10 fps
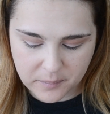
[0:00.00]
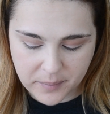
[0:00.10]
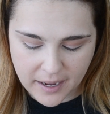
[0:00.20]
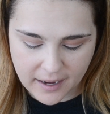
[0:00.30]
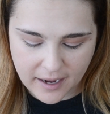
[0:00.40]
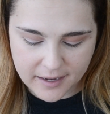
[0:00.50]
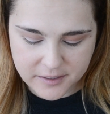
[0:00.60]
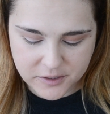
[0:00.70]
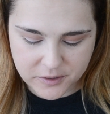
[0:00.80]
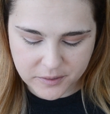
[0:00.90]
by Eye
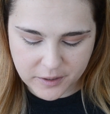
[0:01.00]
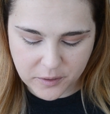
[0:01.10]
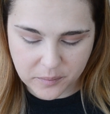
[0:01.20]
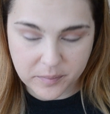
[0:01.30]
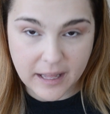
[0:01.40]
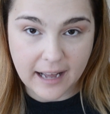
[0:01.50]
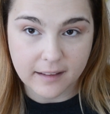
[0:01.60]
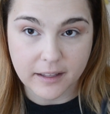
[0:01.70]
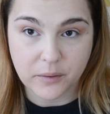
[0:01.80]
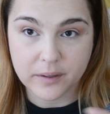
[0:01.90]
Studio Black
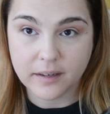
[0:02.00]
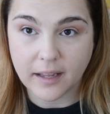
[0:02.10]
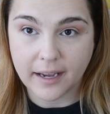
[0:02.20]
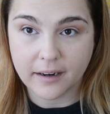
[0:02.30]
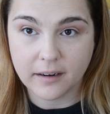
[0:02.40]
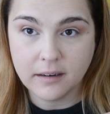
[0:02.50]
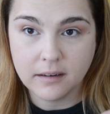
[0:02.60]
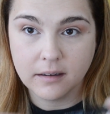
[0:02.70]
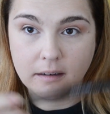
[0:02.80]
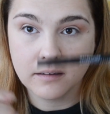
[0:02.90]
Liquid Liner.
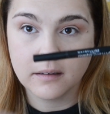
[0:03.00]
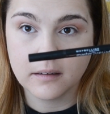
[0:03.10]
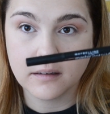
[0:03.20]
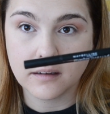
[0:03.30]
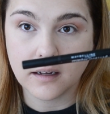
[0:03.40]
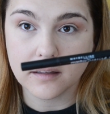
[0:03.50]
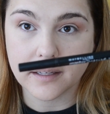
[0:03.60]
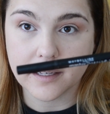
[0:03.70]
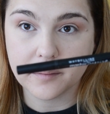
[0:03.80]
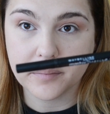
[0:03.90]
I'll
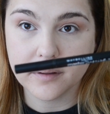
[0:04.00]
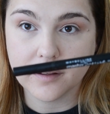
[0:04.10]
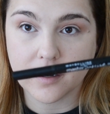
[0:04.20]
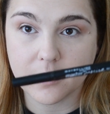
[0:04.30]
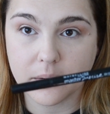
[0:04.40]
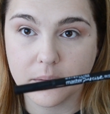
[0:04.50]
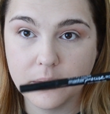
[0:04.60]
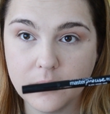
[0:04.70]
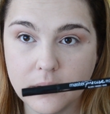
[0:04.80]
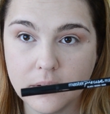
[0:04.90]
link it
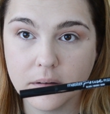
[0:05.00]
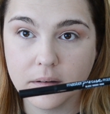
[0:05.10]
below.